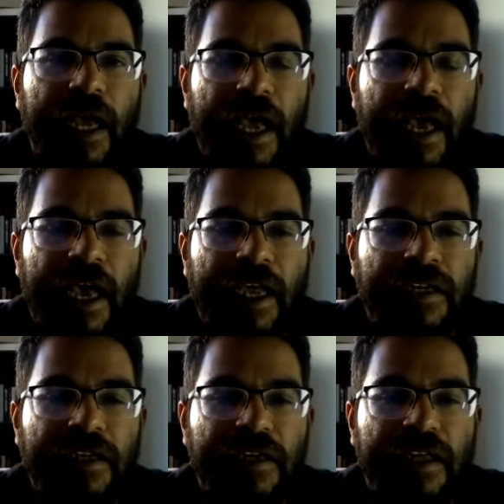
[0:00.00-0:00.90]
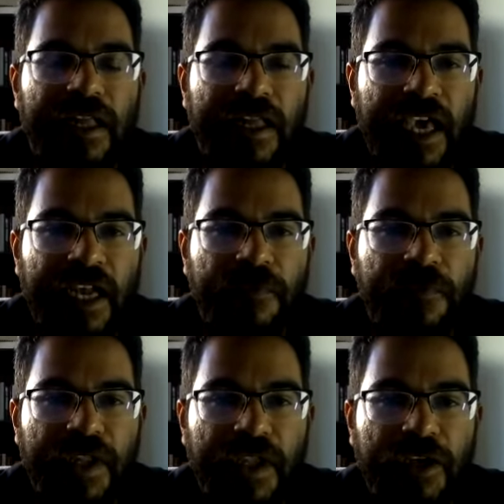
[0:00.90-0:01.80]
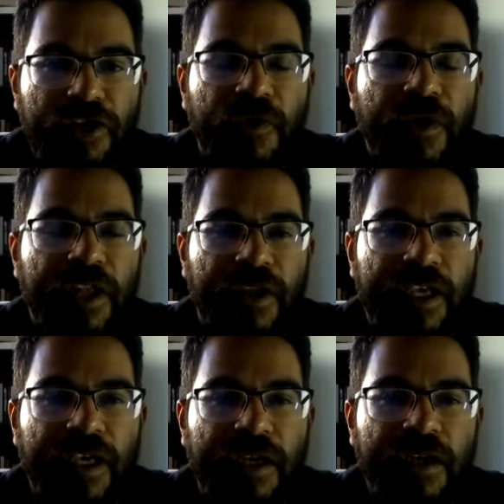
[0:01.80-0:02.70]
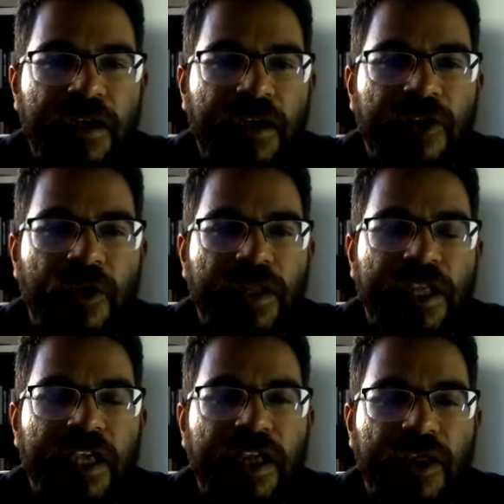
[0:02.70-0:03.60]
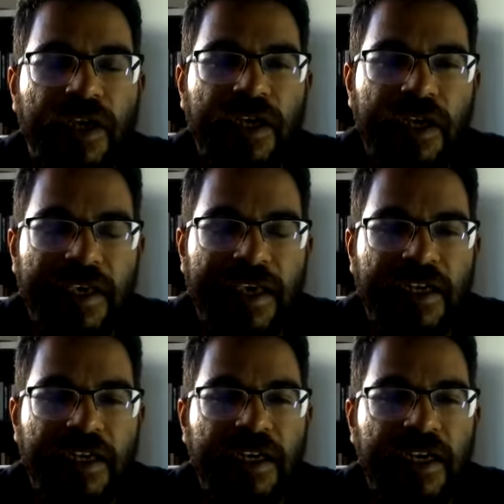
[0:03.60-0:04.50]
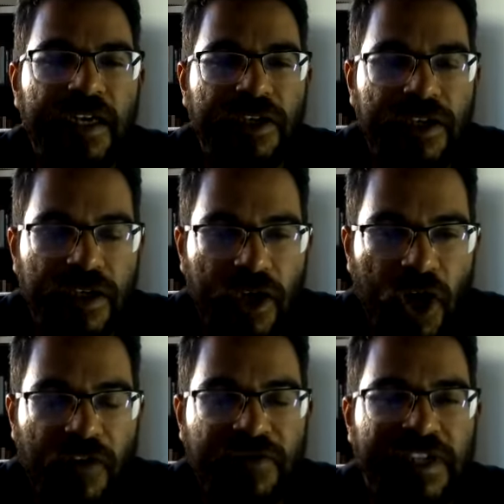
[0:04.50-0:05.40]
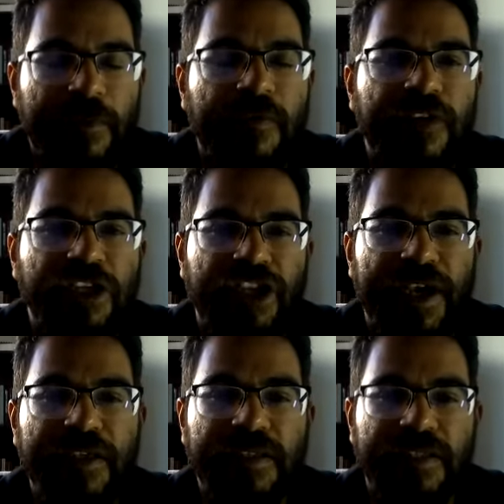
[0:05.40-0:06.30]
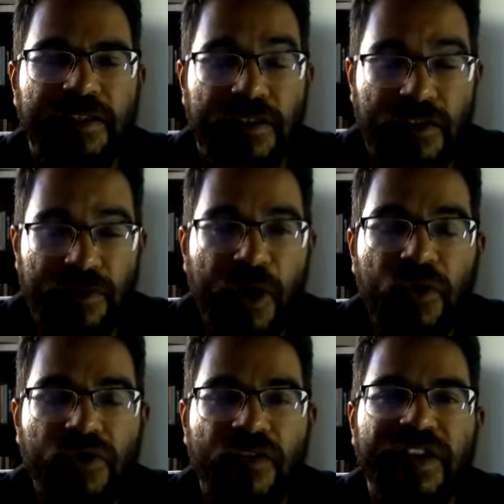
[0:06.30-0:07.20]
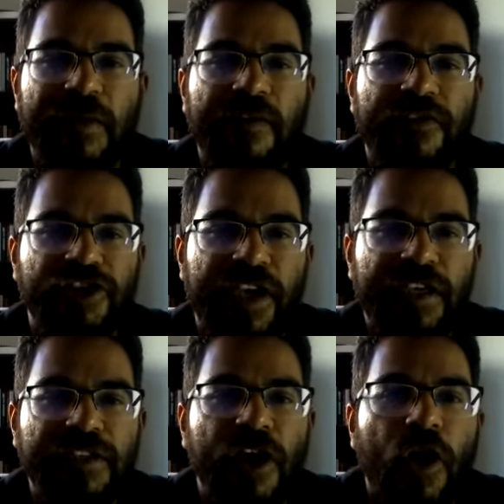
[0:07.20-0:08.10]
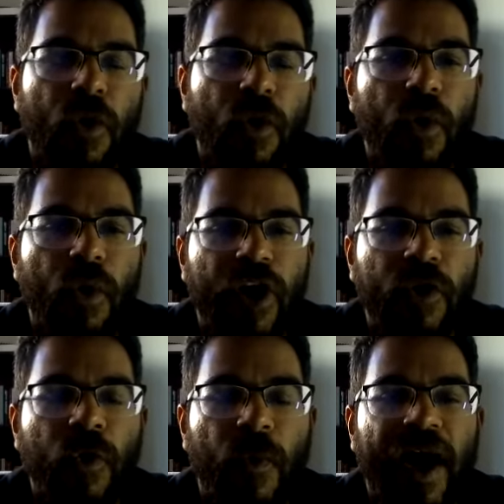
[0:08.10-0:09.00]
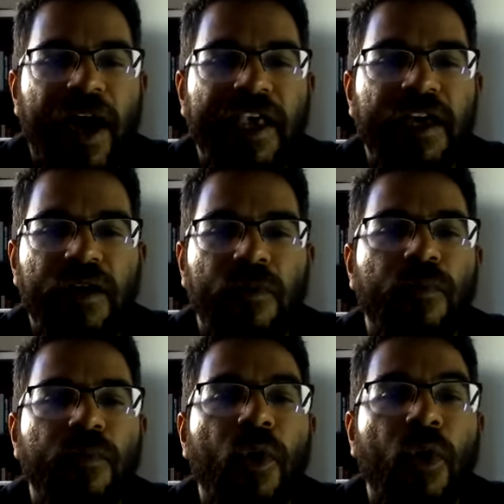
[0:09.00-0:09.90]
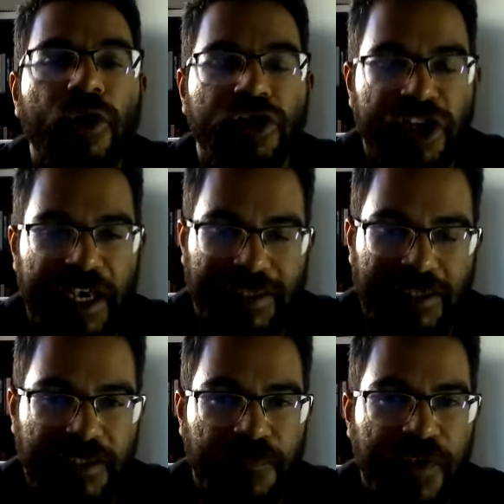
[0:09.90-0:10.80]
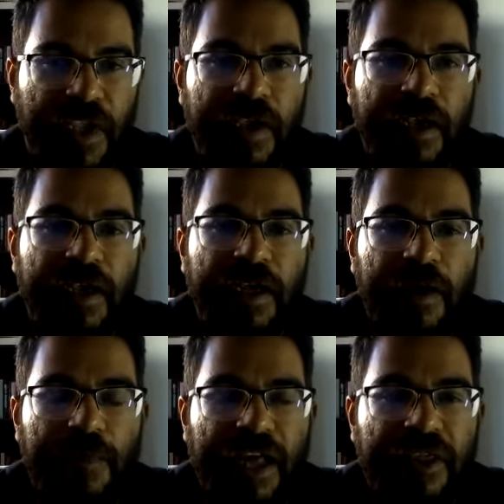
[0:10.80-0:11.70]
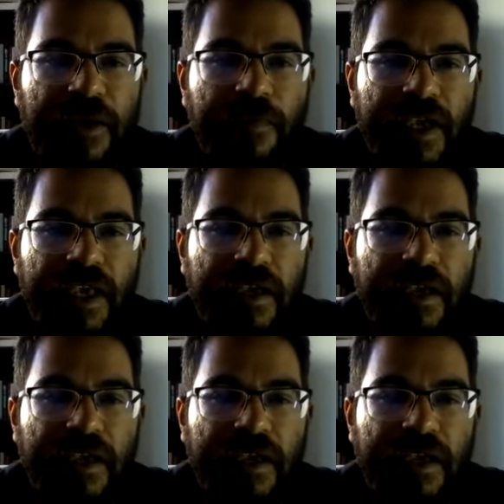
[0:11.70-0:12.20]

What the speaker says: And then during the year, they will either get rid of some of their shares, dispose of some of their shares, or acquire more shares. By them